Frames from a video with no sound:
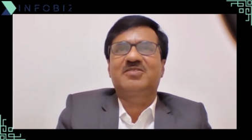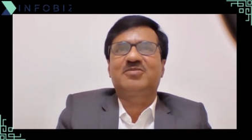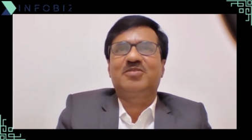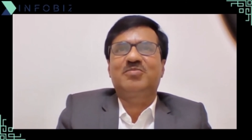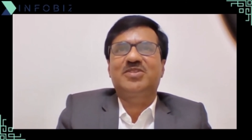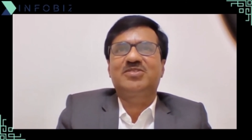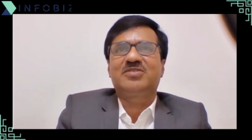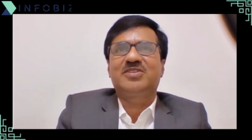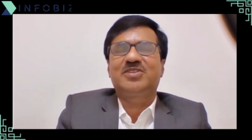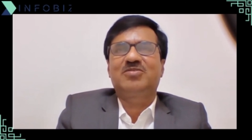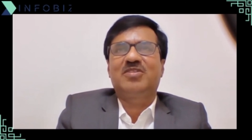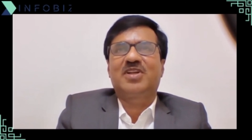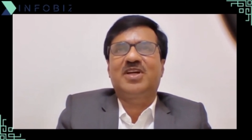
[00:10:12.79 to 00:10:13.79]
One person
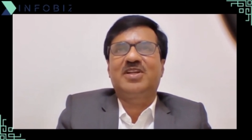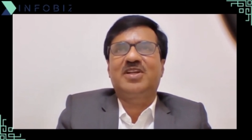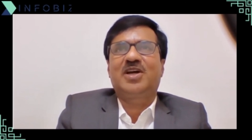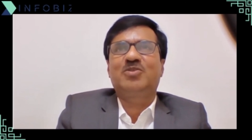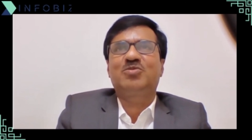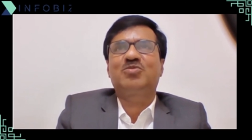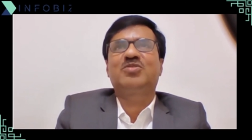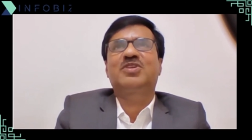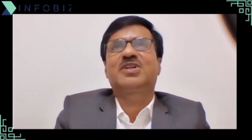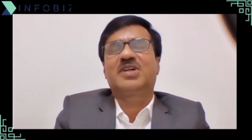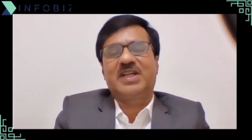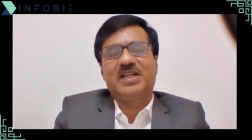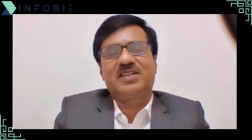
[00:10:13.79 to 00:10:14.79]
need to learn how to
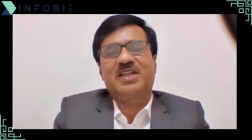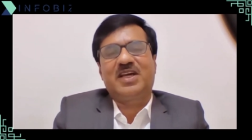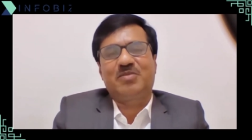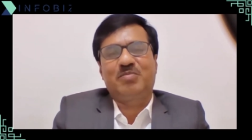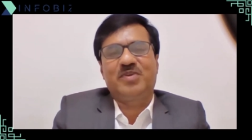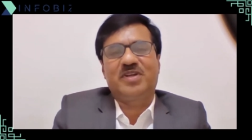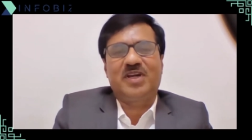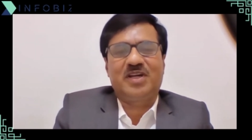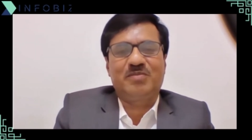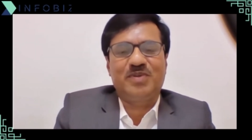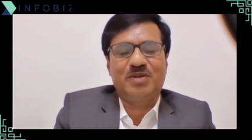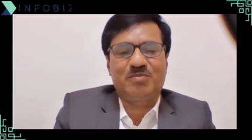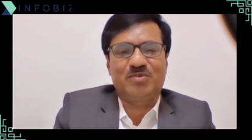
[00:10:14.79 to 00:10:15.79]
run the
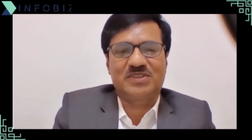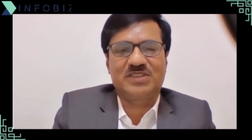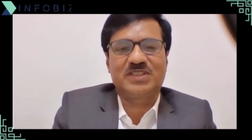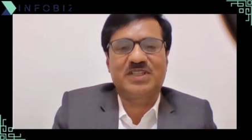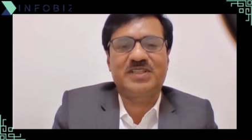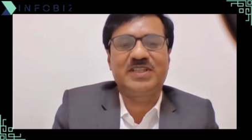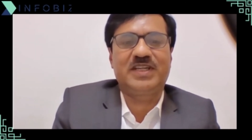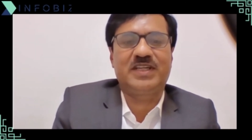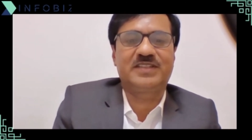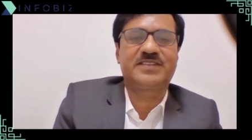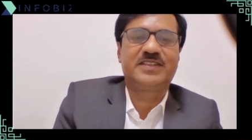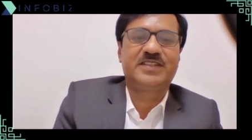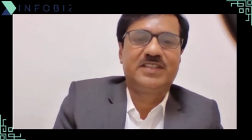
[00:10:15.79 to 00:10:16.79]
RPA process, nothing
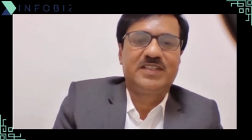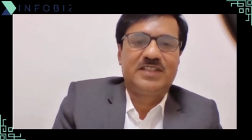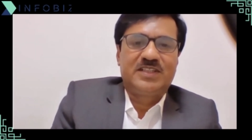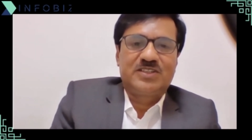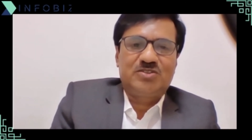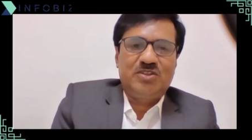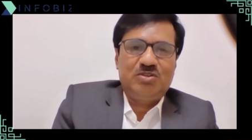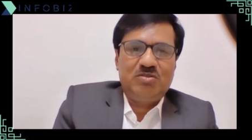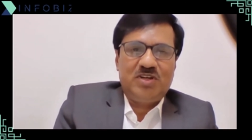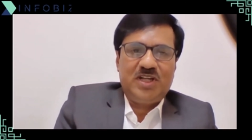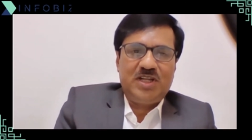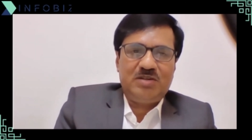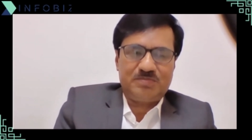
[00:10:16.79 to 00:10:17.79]
else. So it will
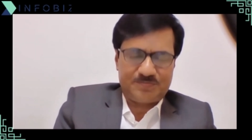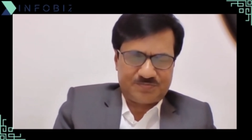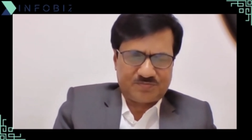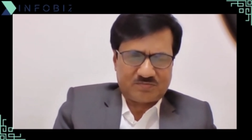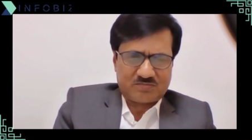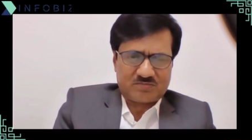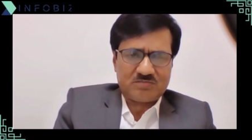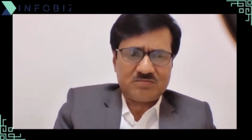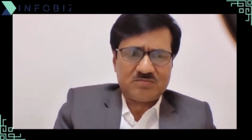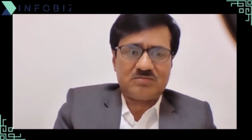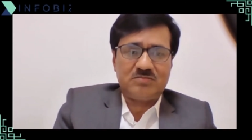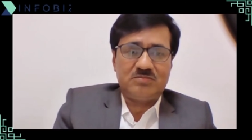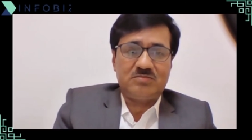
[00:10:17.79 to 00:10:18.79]
help
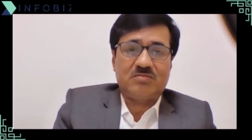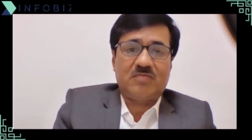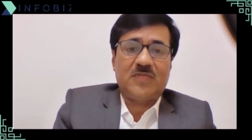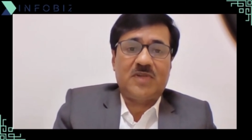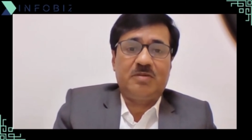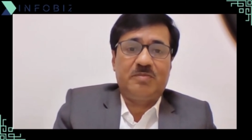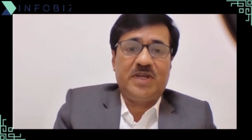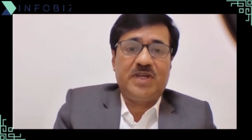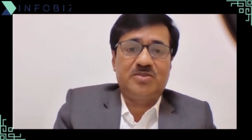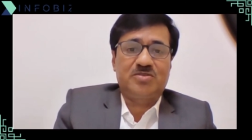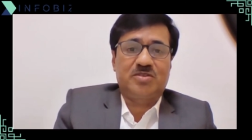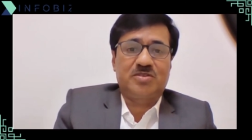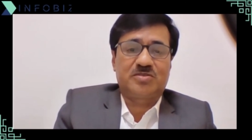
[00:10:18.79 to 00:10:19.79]

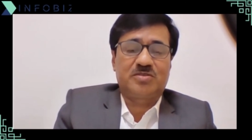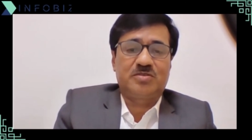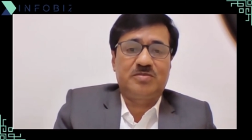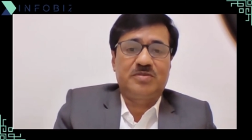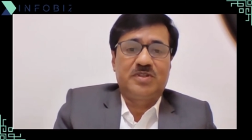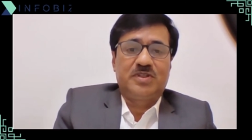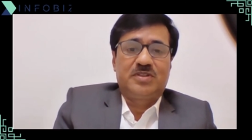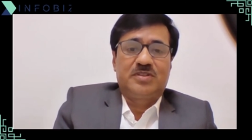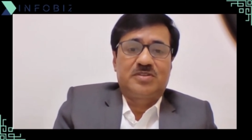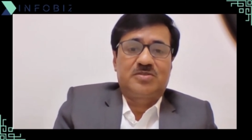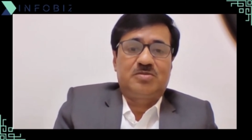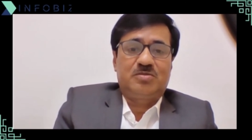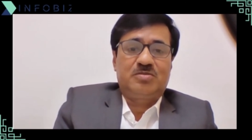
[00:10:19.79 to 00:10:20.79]
banks also.
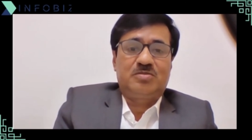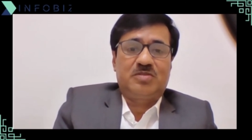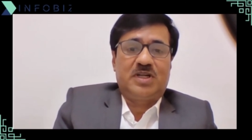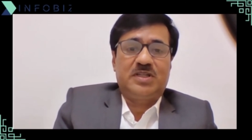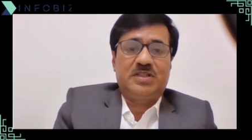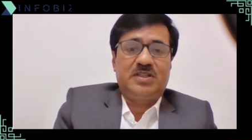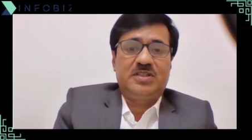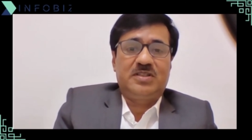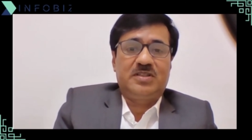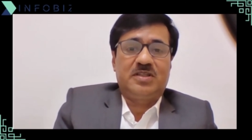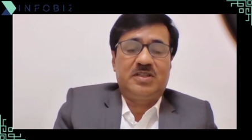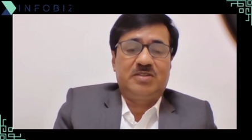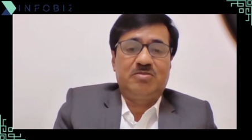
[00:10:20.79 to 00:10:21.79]
So I think
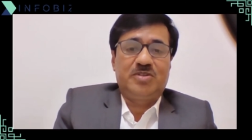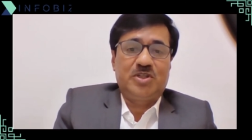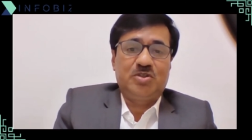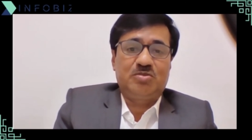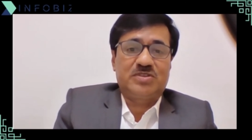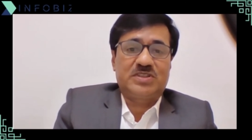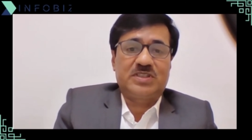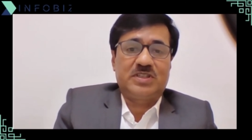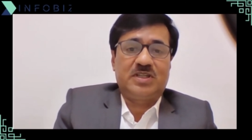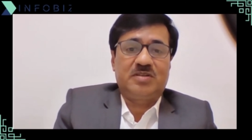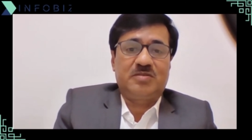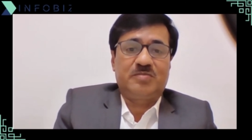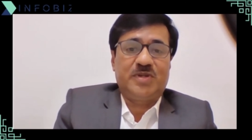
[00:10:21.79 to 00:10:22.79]
it will reduce
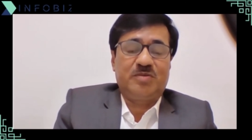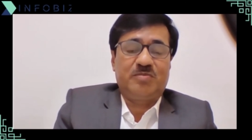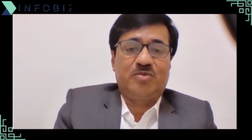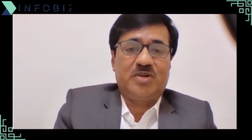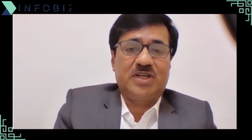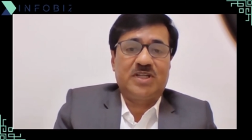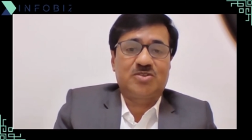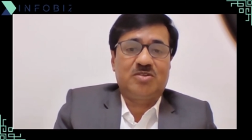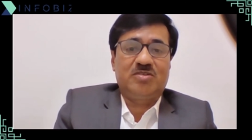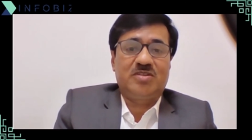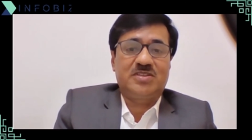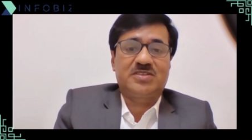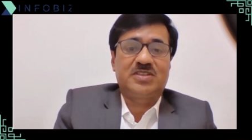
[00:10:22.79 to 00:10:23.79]
manpower as
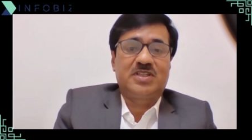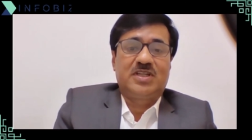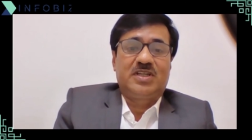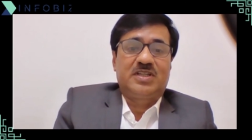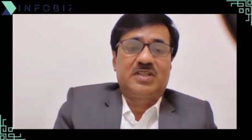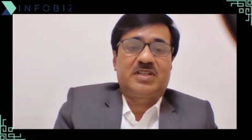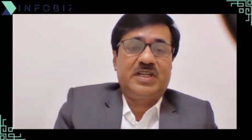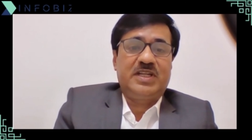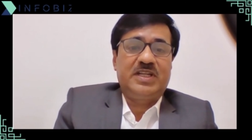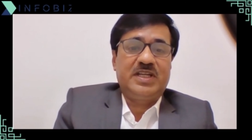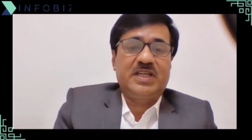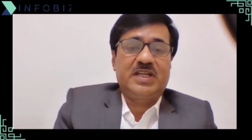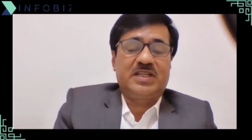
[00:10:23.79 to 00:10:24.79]
well as
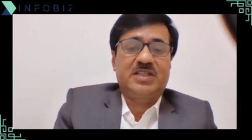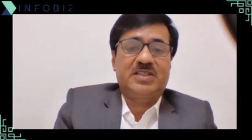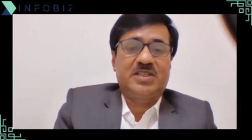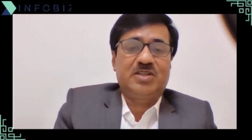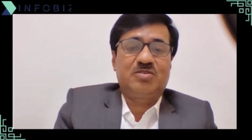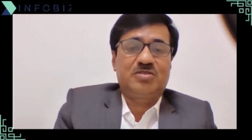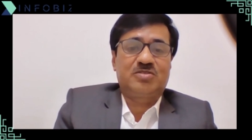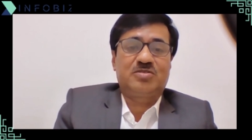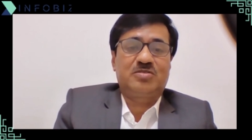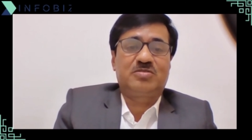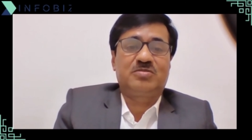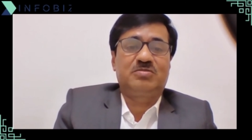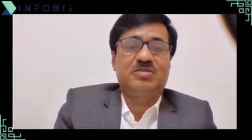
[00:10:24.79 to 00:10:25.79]
training and other thing
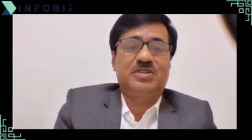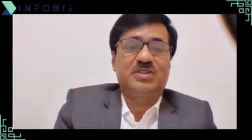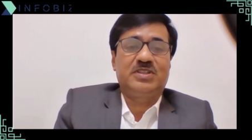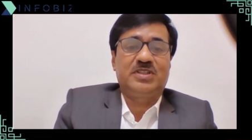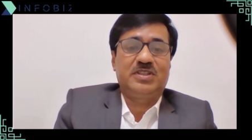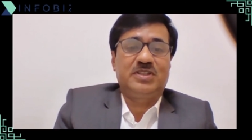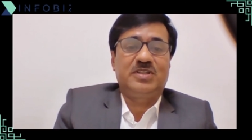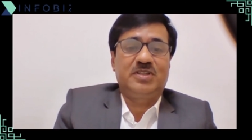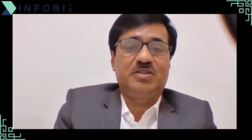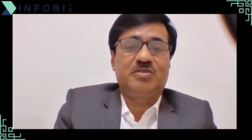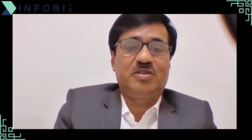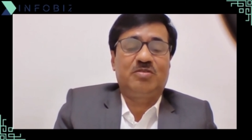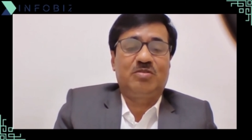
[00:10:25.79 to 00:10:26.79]
also.
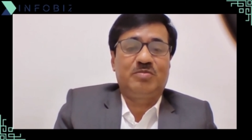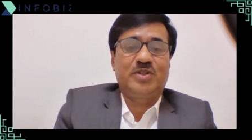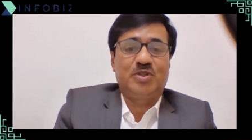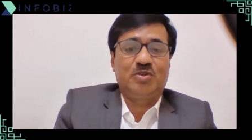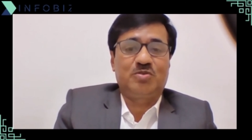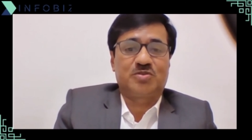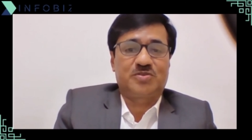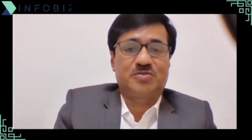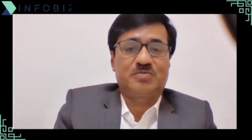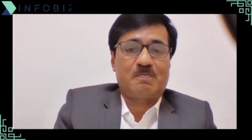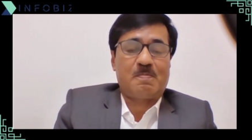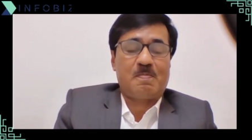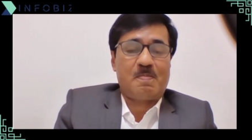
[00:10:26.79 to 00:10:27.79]
It will be reduced.